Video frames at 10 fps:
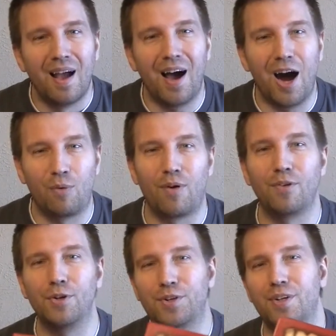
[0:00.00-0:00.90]
Uh,
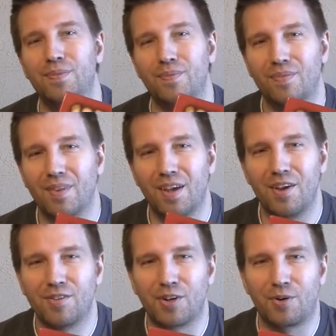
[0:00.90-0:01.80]
Revolution
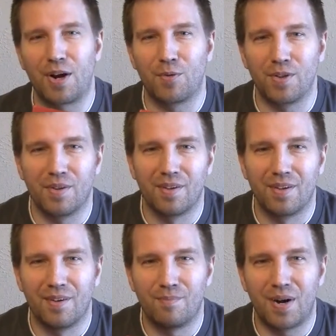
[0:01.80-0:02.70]
is a great one,
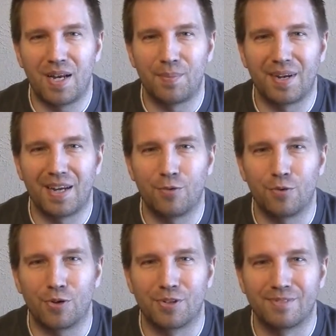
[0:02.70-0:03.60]
my number
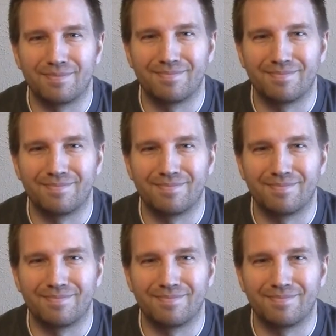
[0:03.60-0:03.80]
ninety-four.